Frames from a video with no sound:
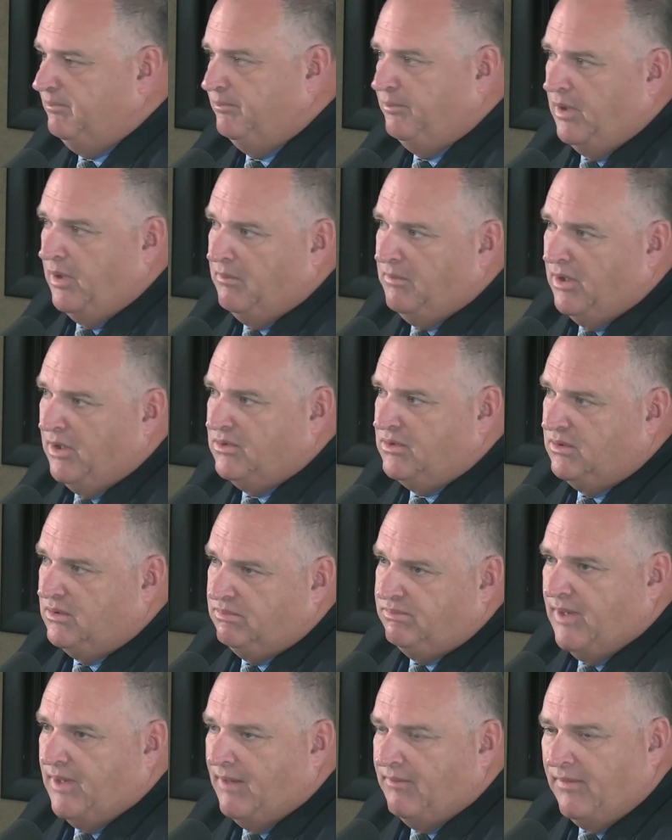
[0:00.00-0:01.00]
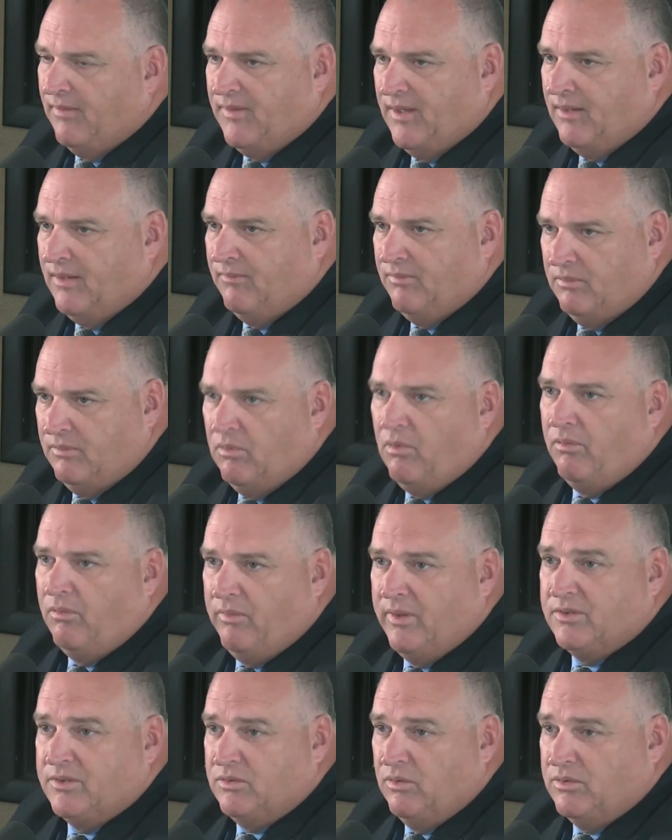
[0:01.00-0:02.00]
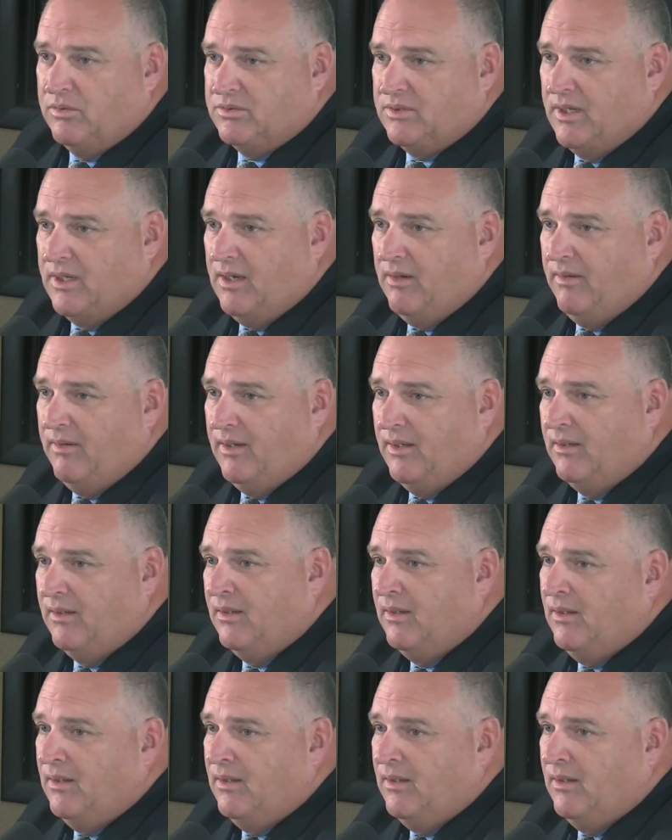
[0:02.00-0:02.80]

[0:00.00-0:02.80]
pretty much everything from Northwest Georgia area.